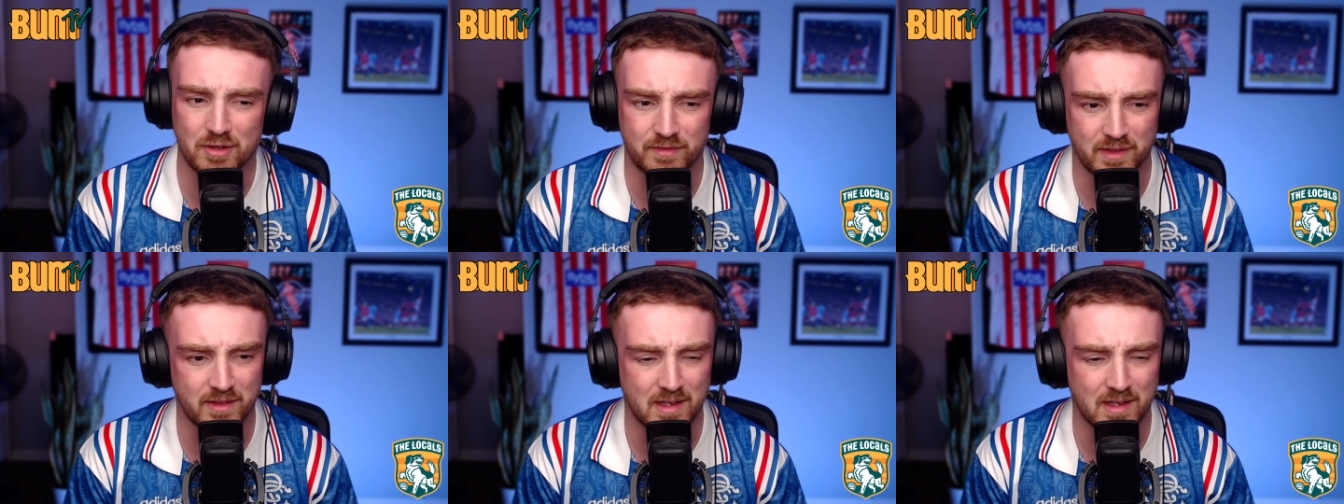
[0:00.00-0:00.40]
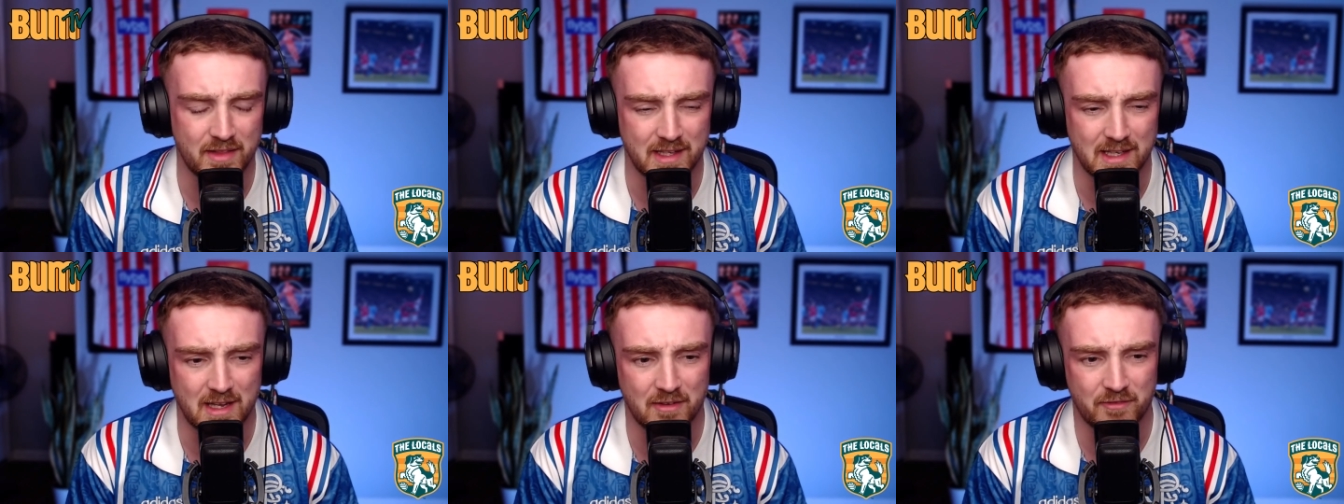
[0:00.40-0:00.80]
Did they? I
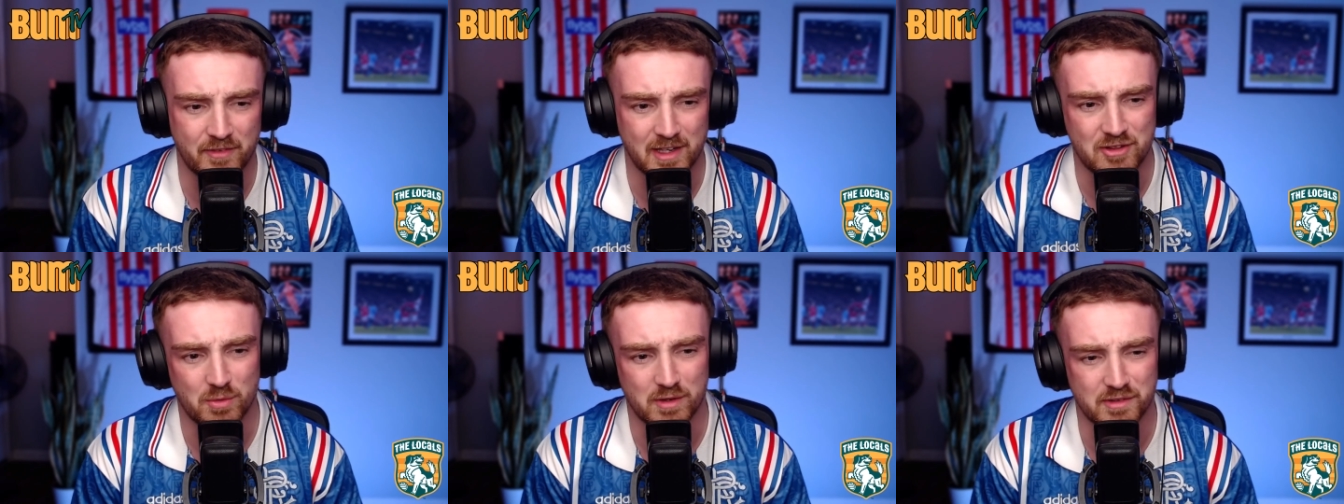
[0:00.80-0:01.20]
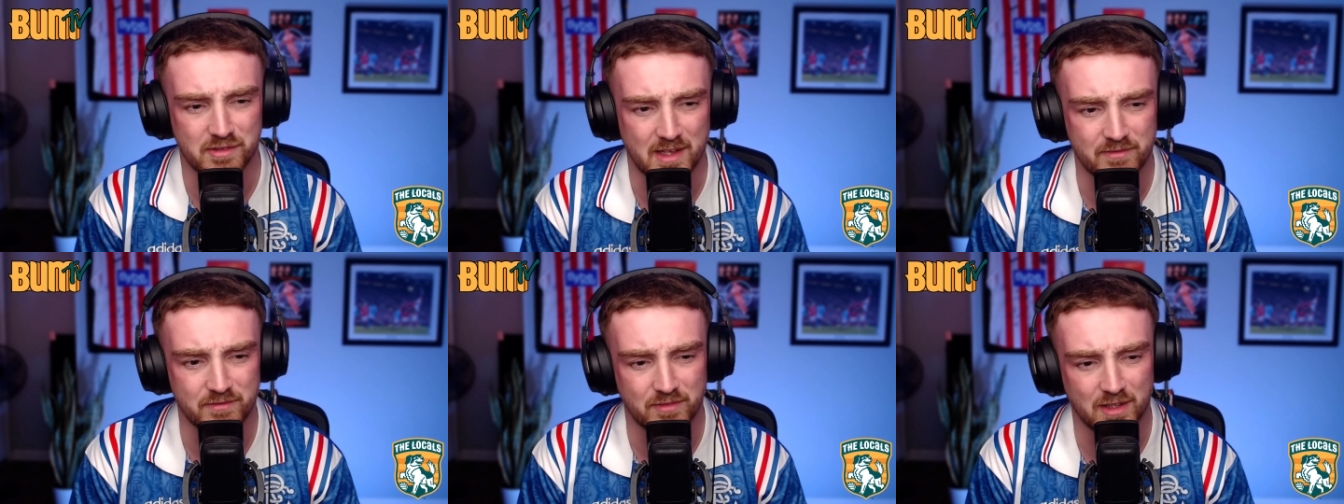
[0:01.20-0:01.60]
think they finished what
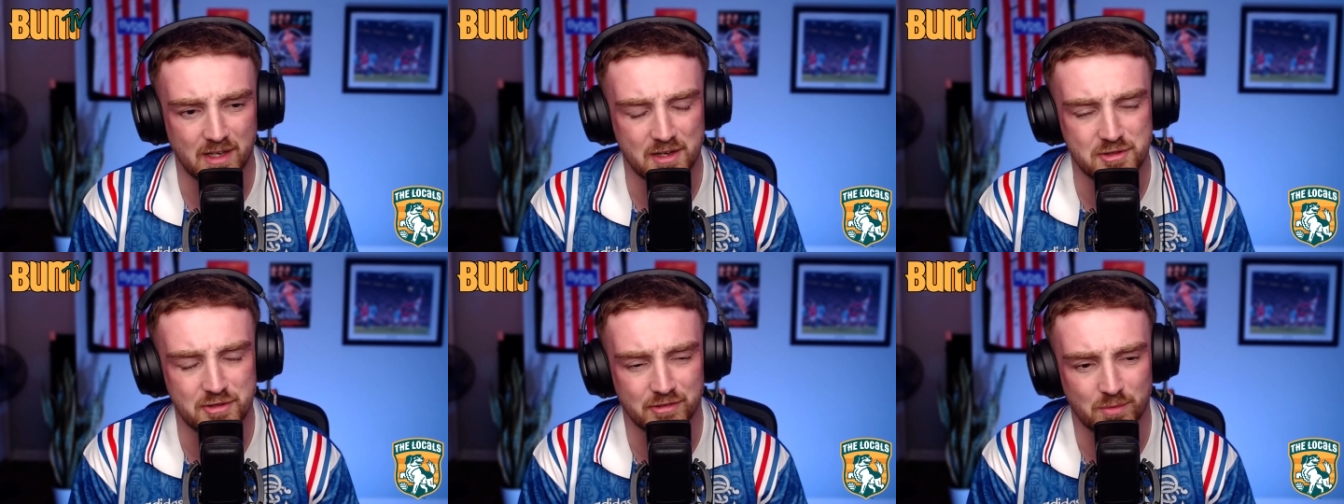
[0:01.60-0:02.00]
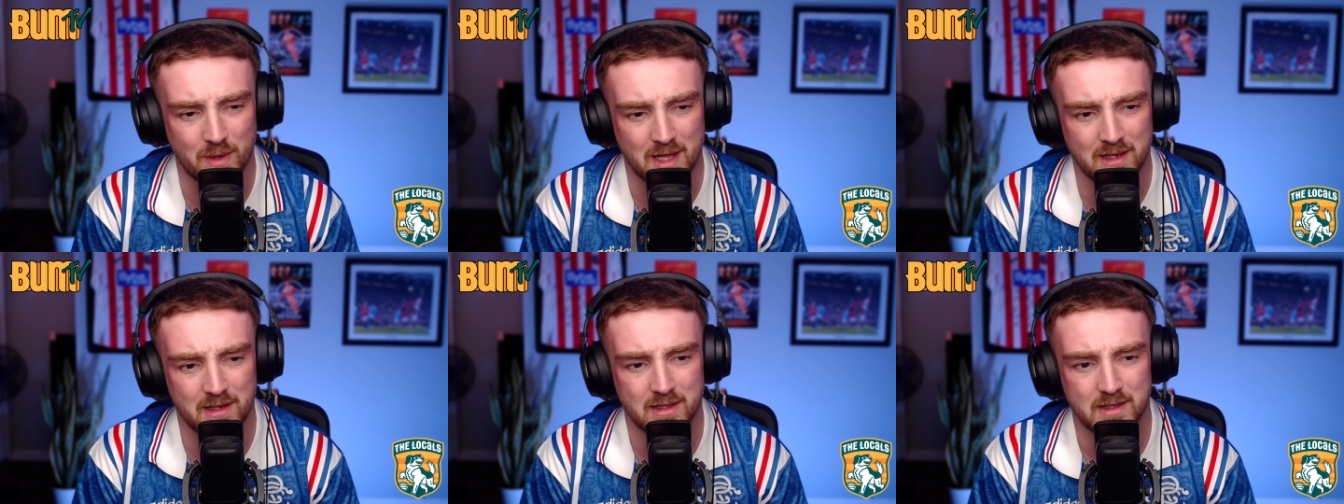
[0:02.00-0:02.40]
seventh last year as
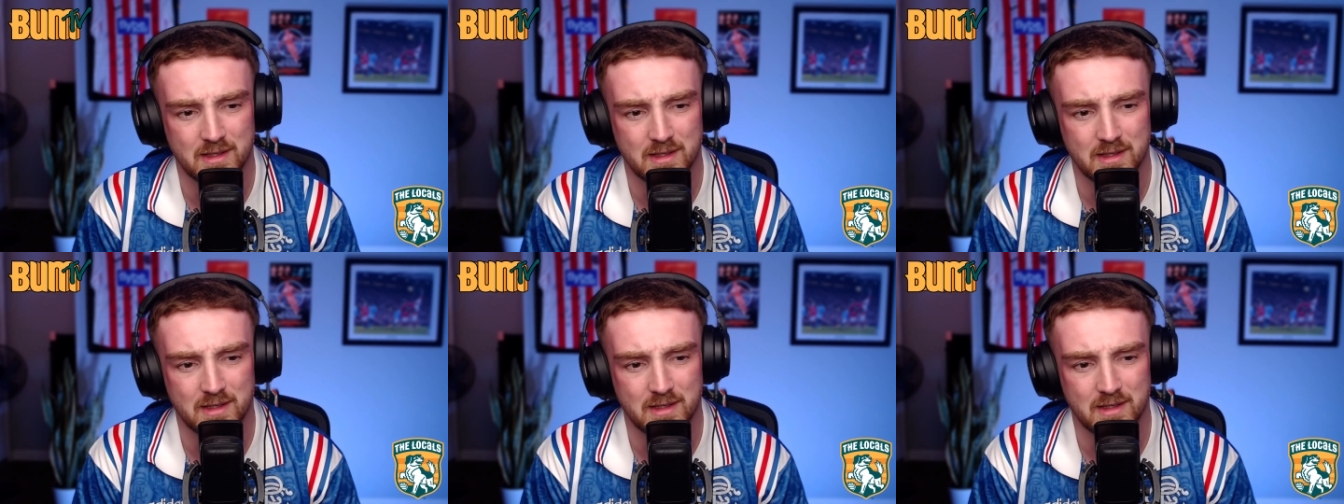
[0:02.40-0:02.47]
well.